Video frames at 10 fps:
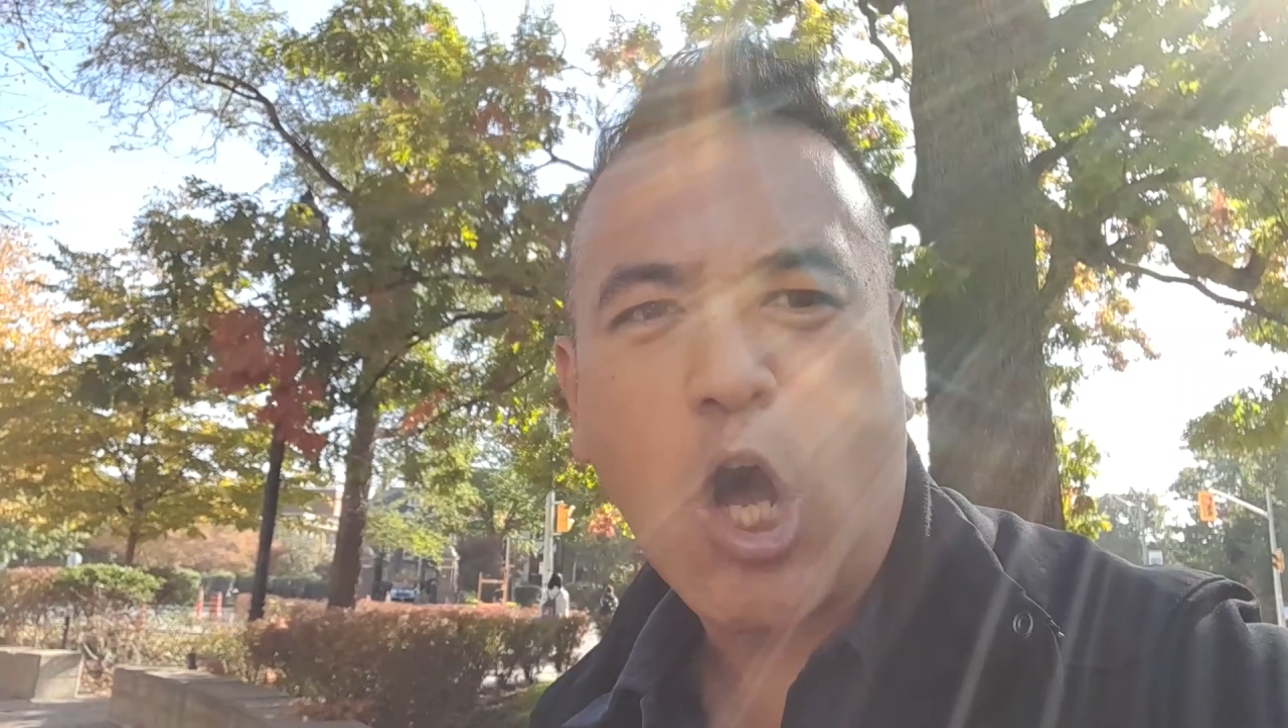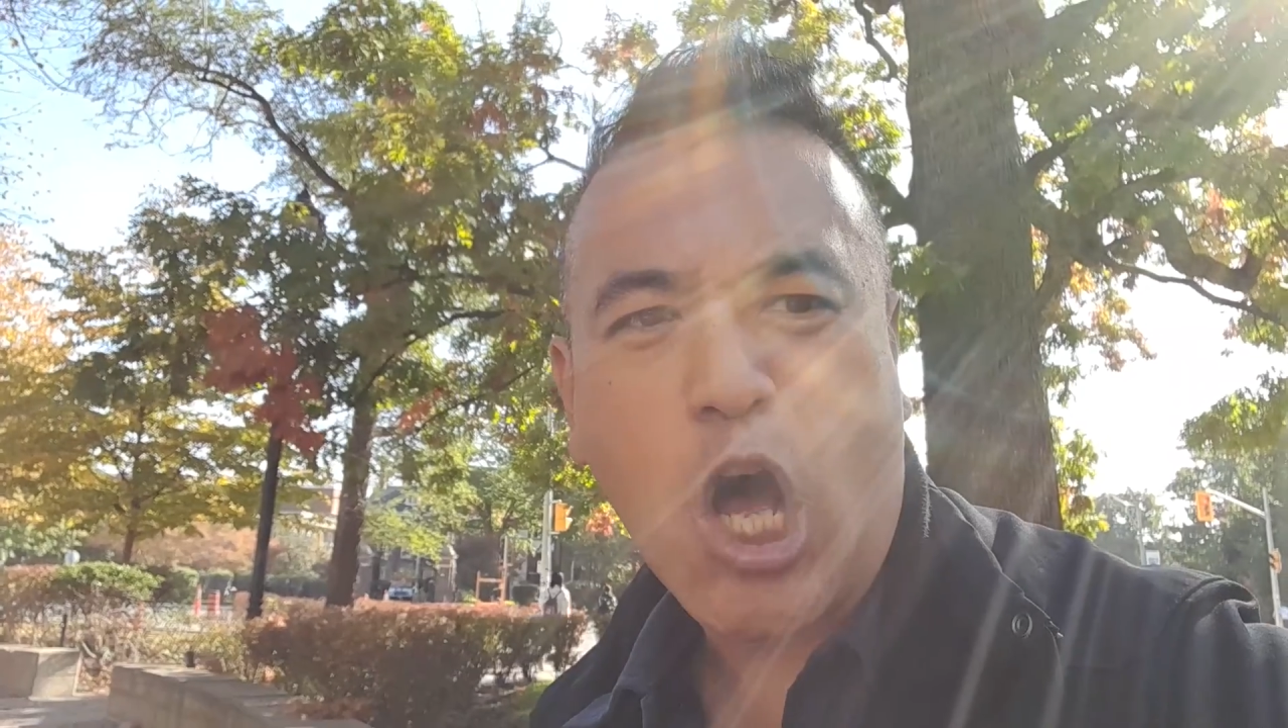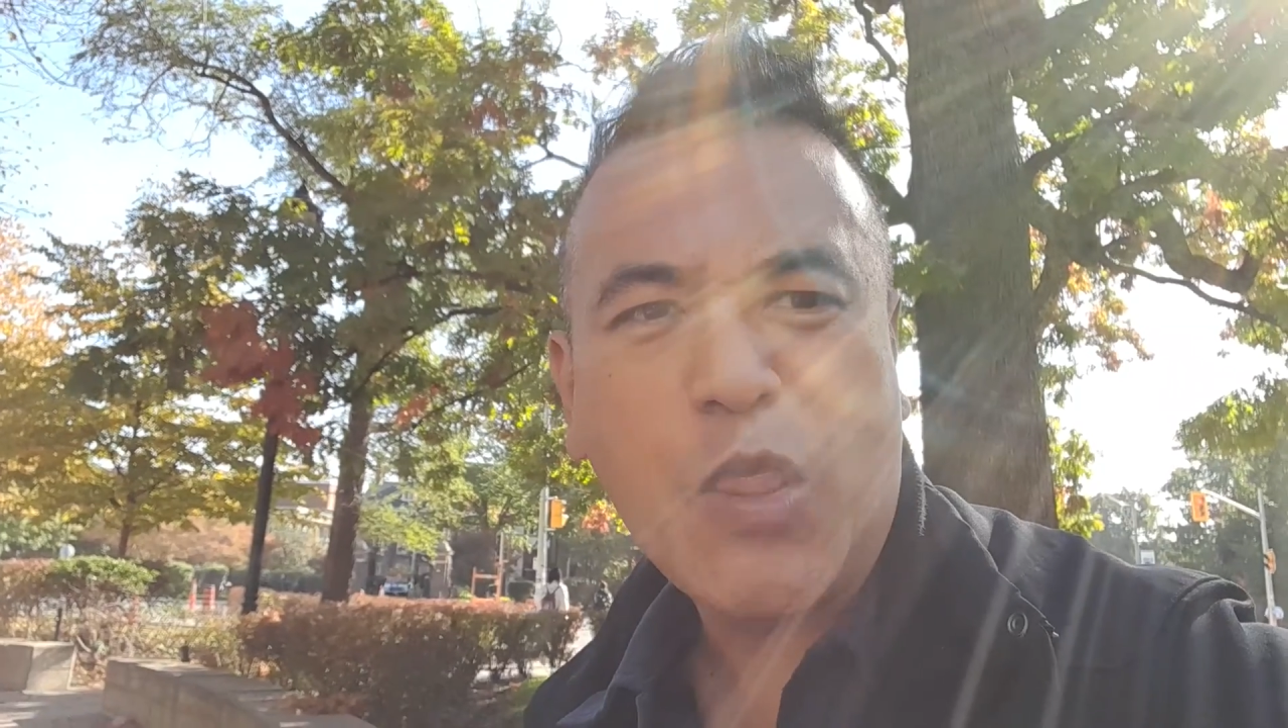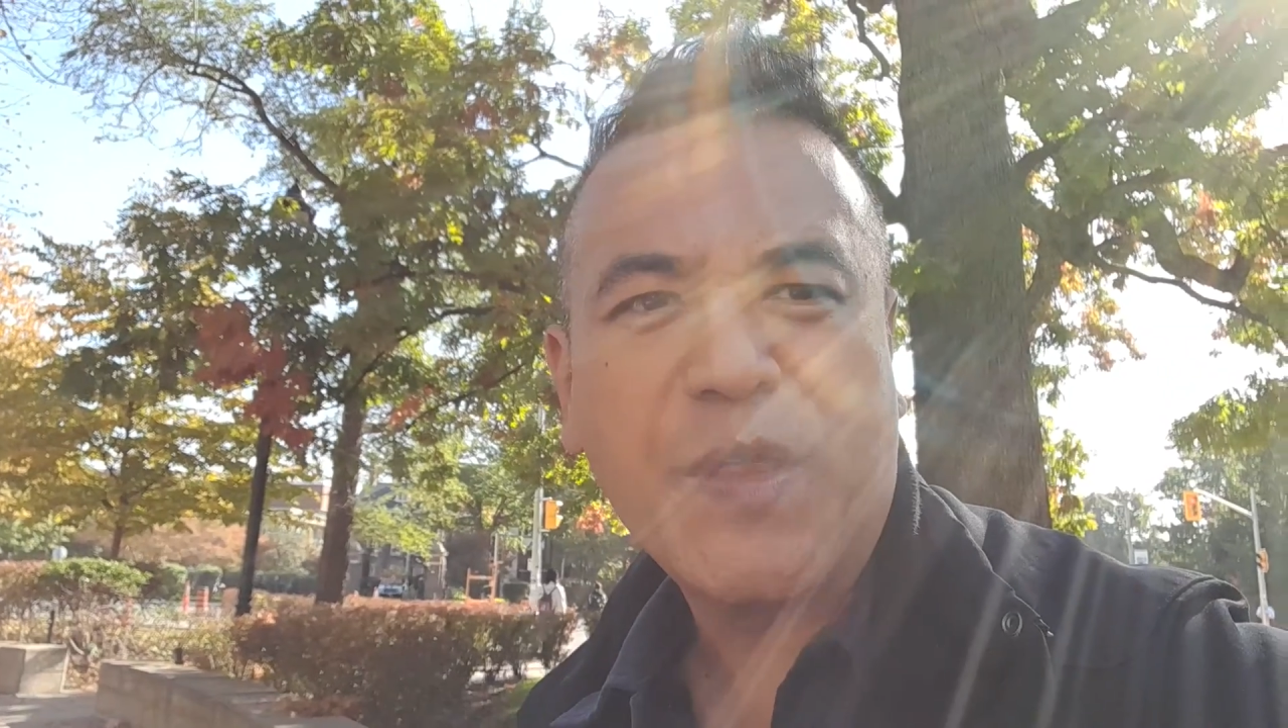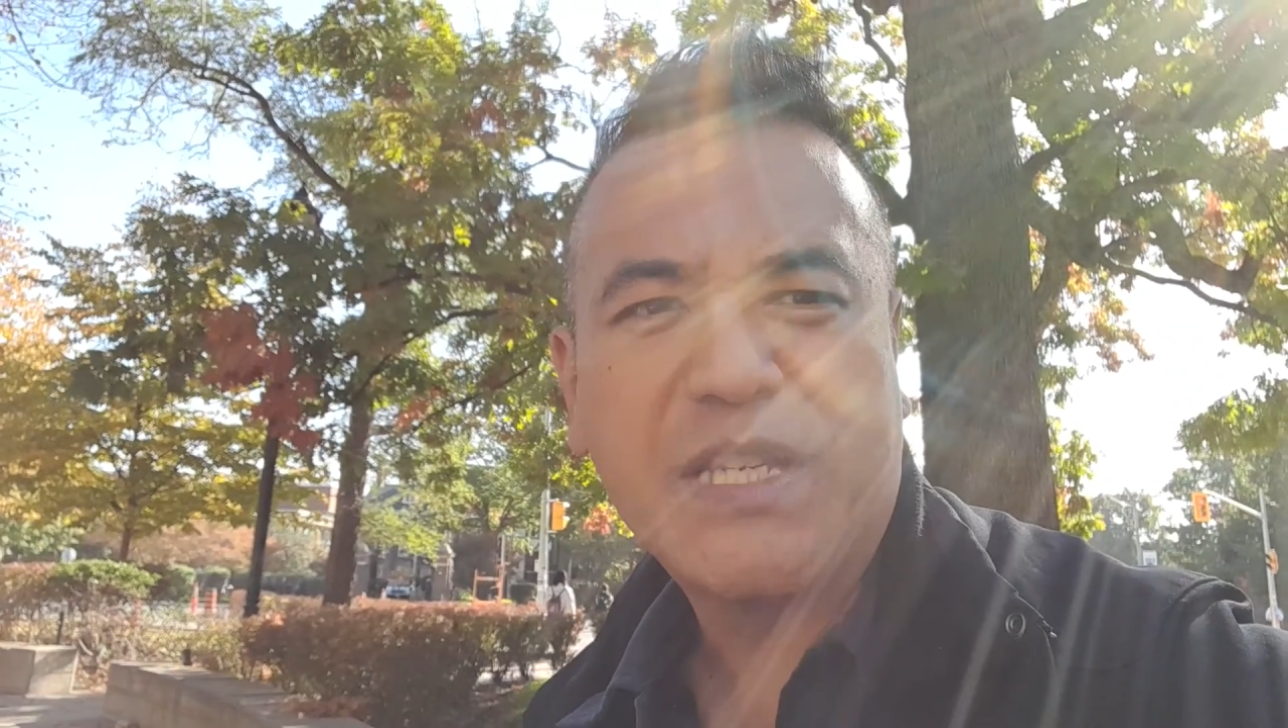on the